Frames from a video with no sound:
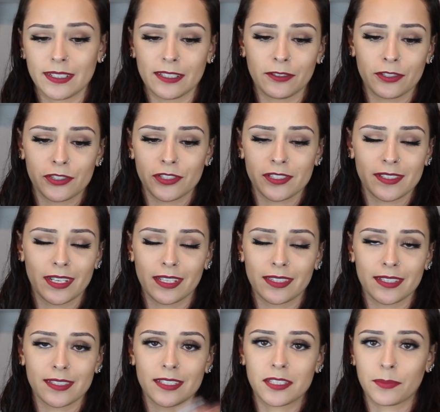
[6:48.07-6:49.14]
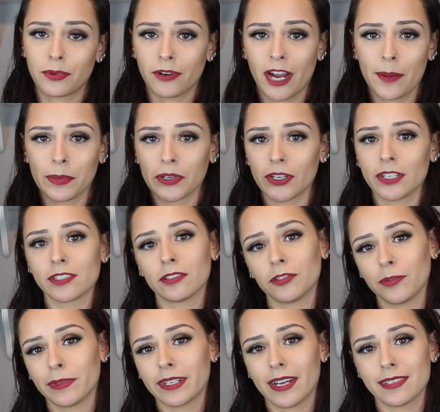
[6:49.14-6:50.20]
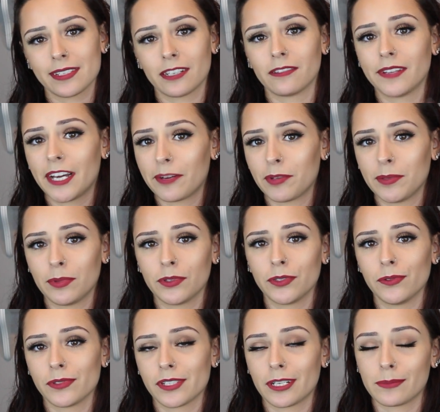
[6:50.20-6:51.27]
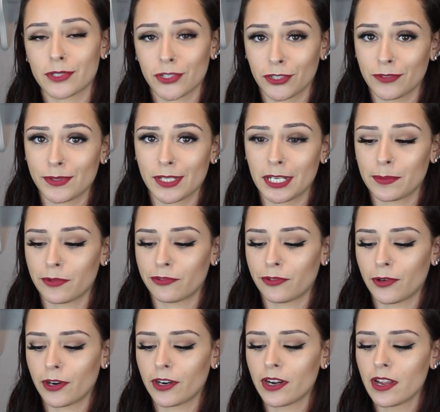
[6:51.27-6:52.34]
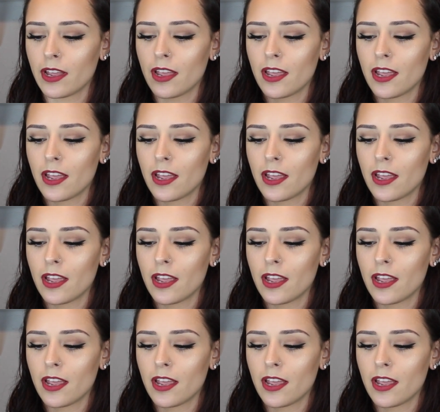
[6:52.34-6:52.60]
It looks just like this. It's a primer. It's illuminizing. A lot of people use it. I'm sure you've seen it before.